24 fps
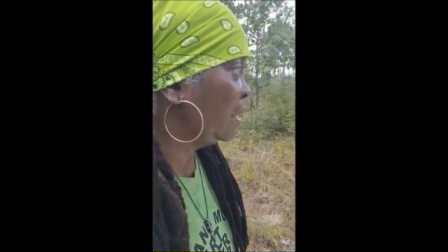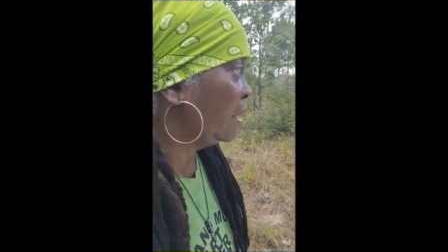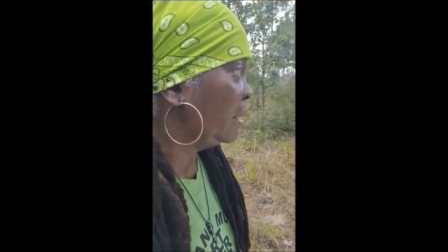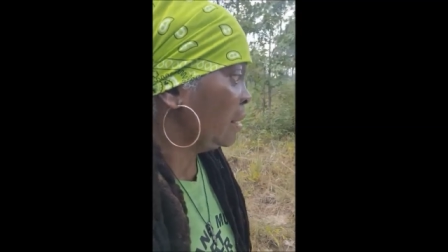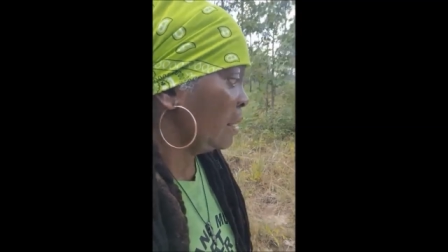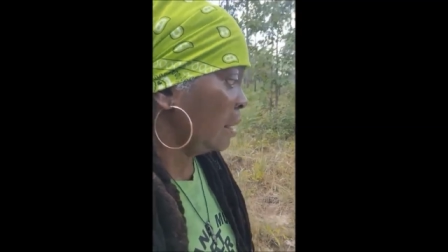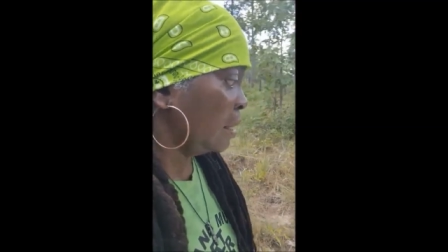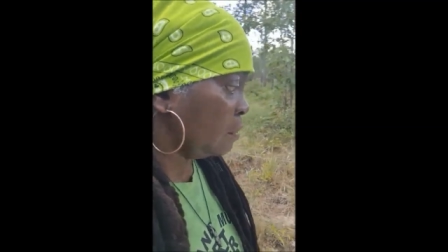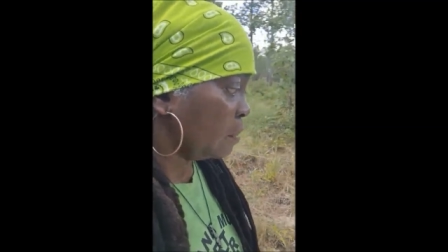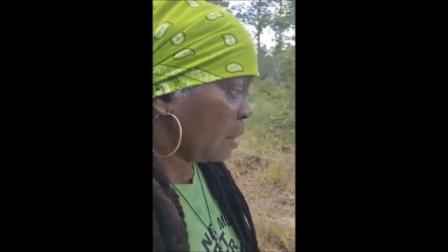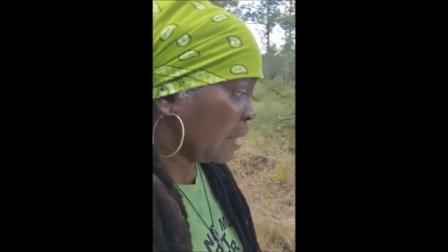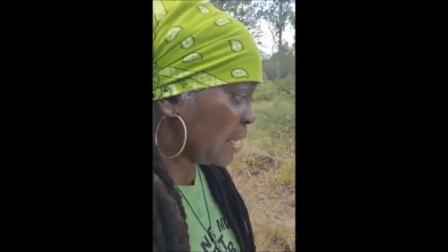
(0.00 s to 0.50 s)

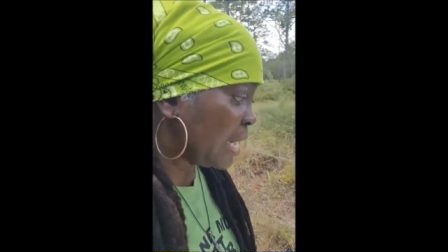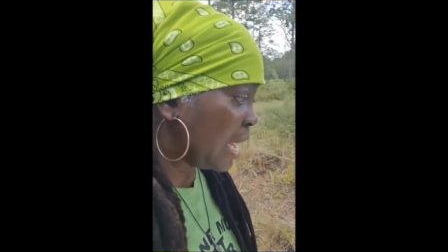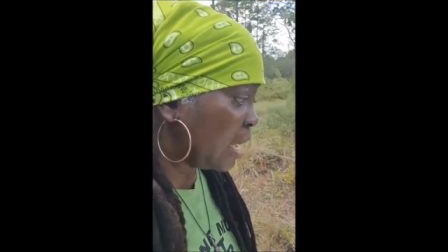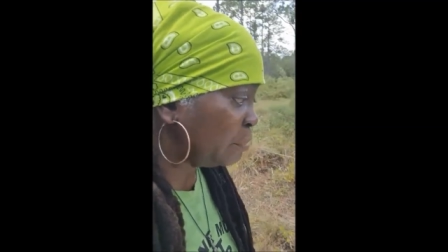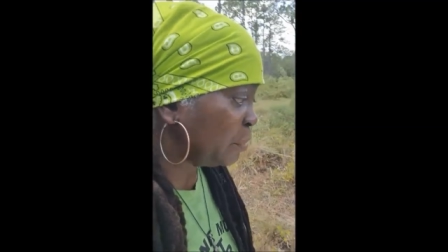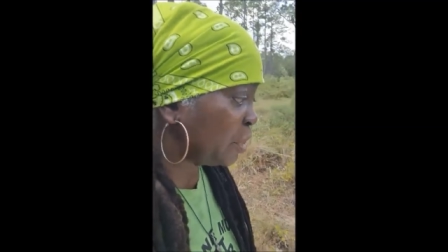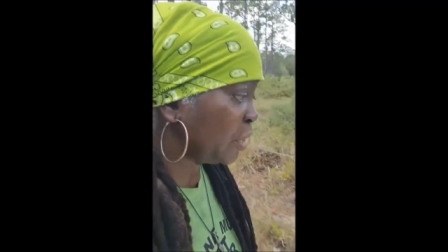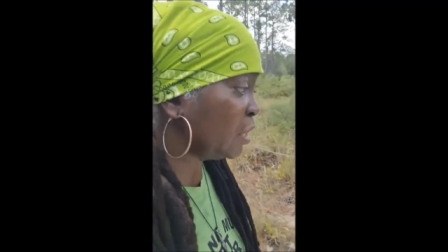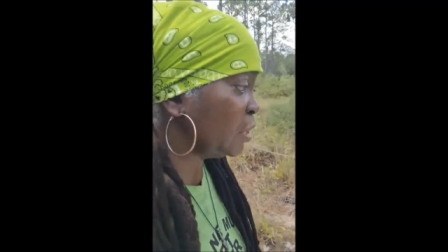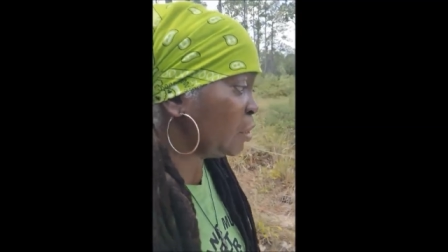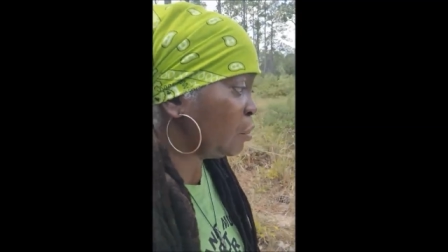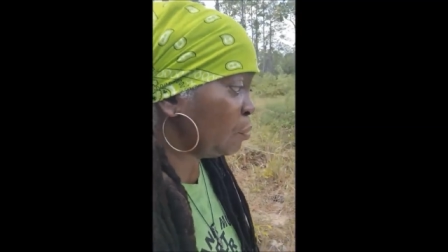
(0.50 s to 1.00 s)
And right now, I'm
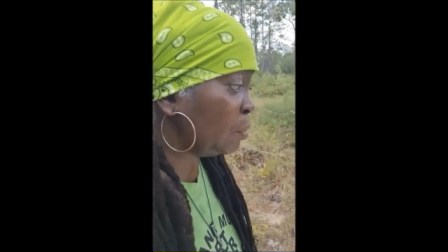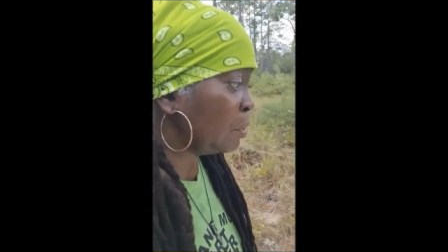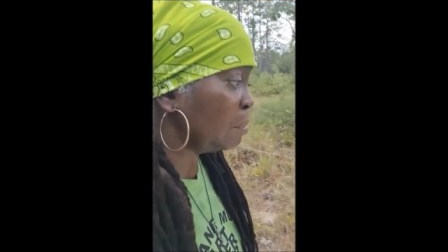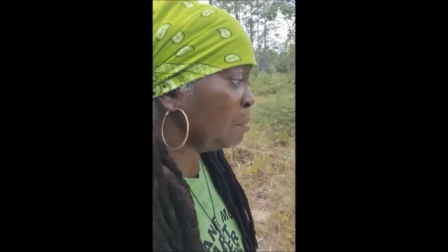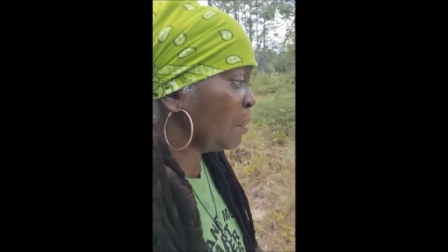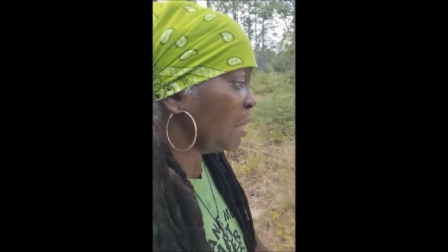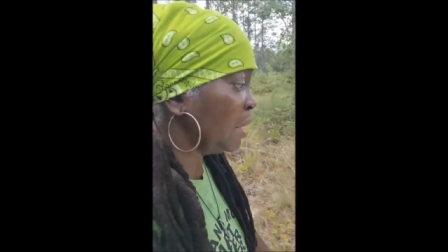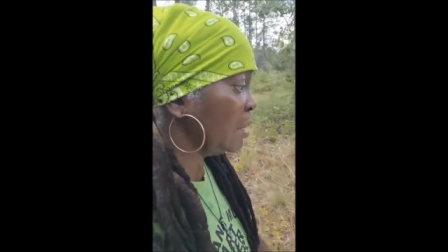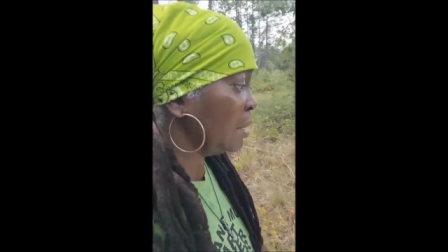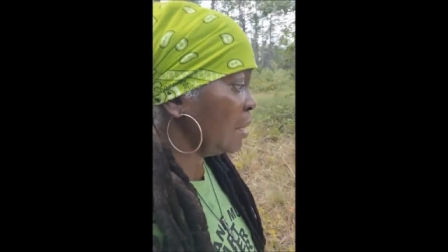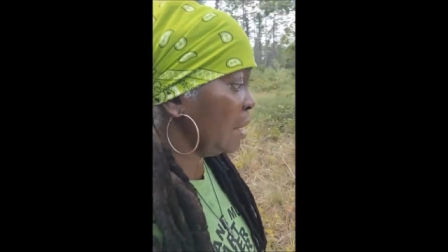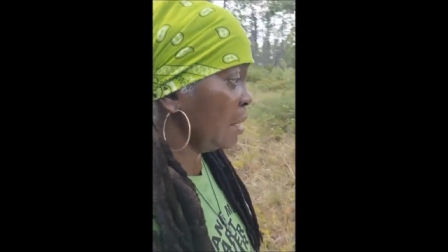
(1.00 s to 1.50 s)
just doing
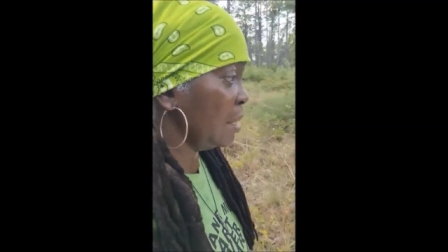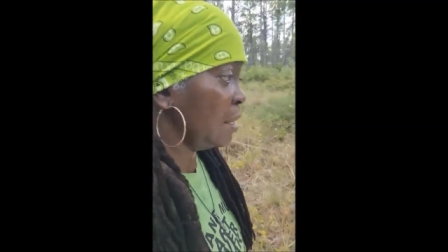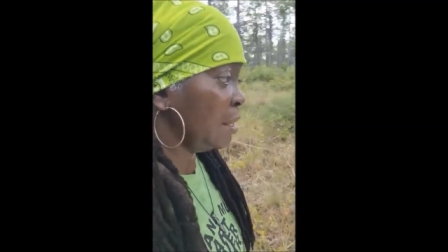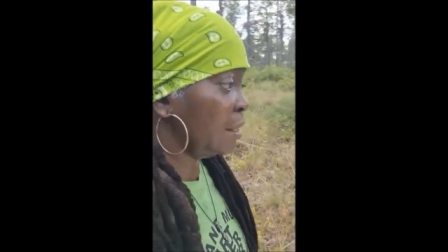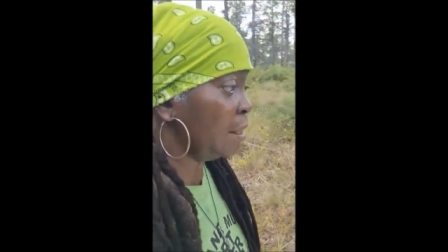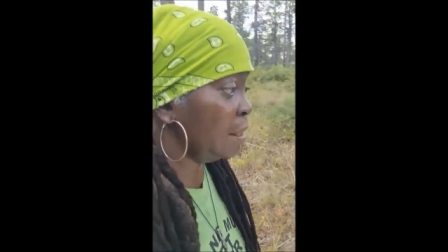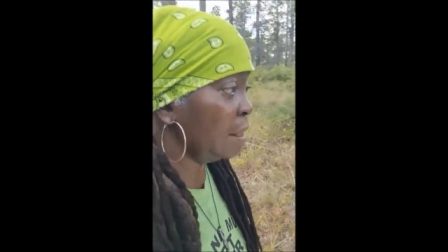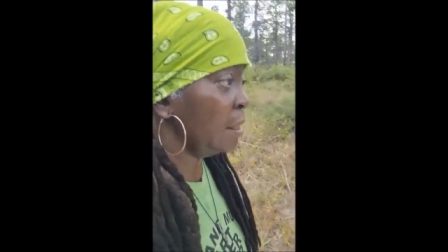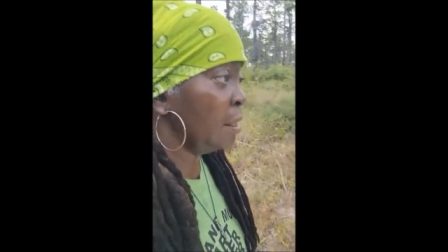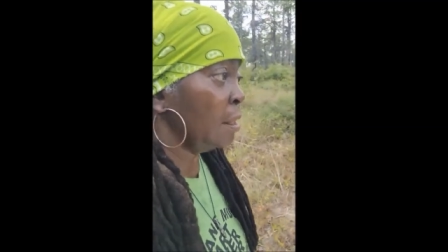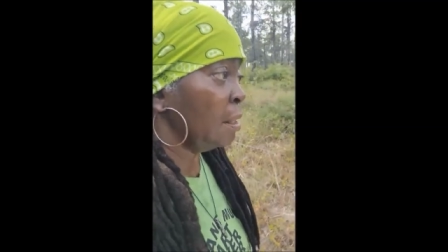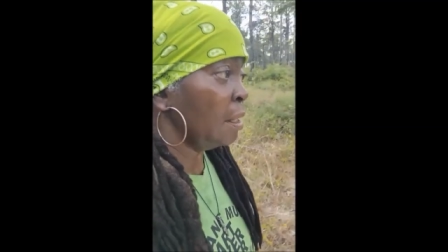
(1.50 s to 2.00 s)
me,
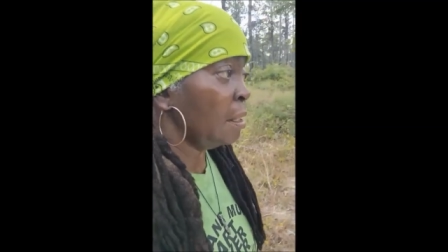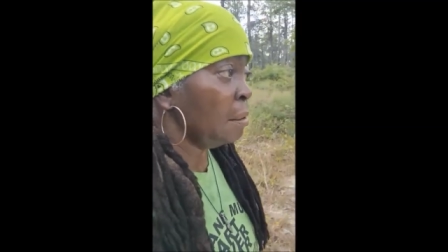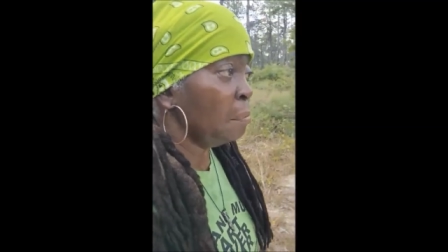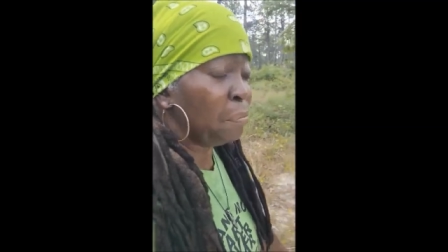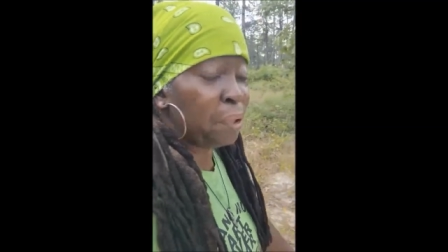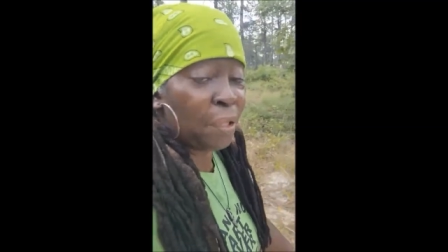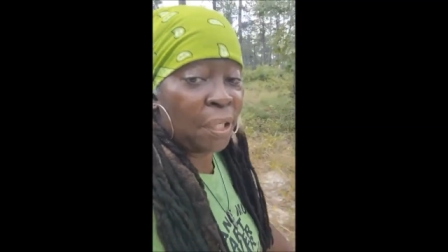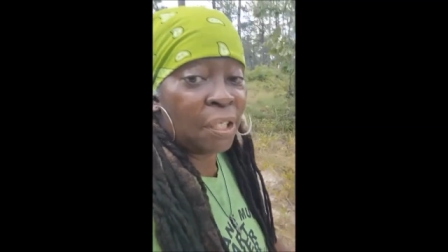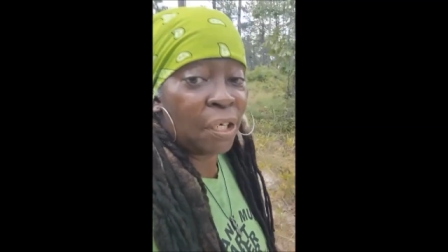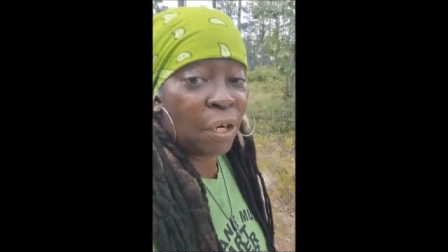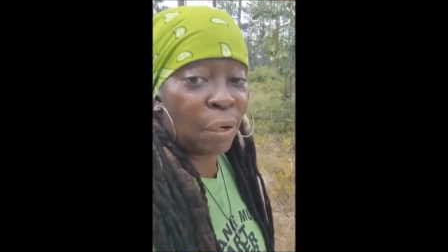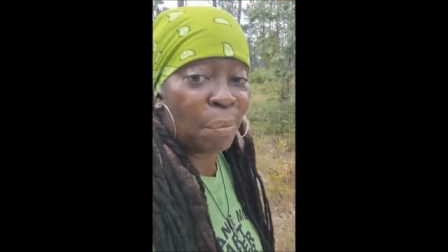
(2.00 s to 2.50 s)

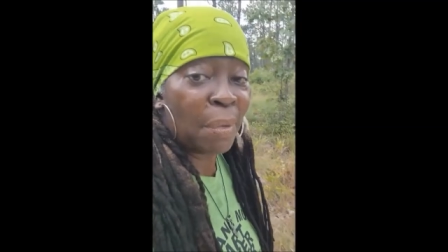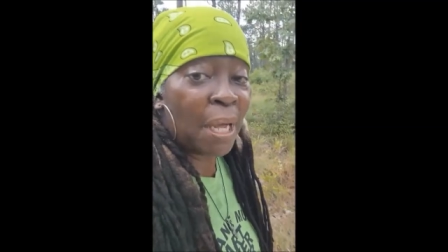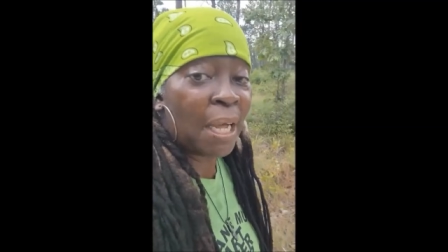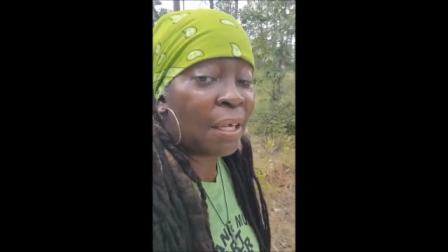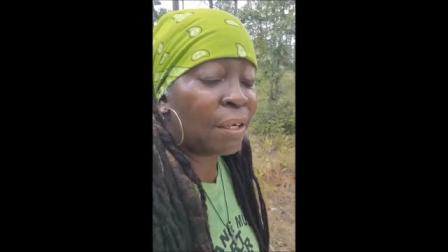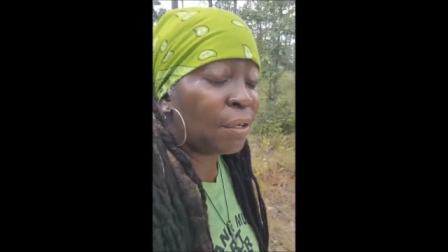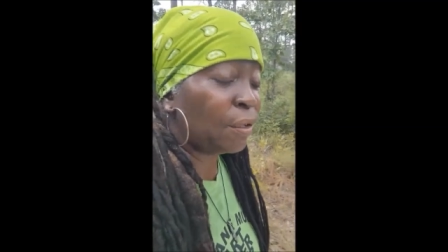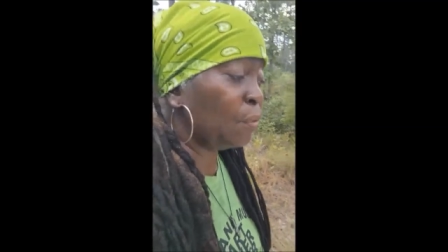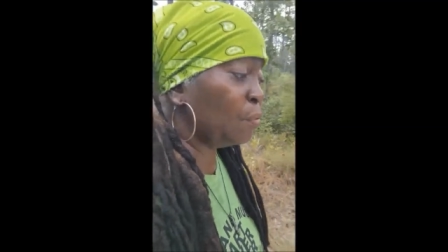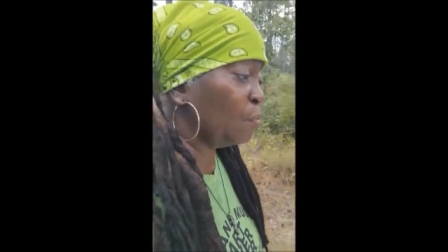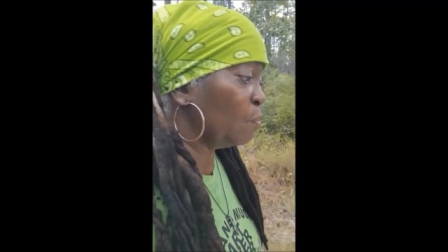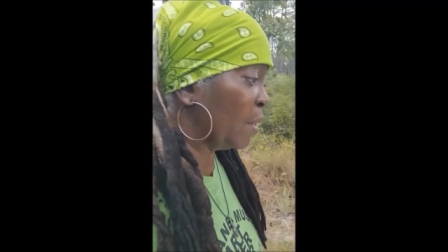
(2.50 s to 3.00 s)
putting on my own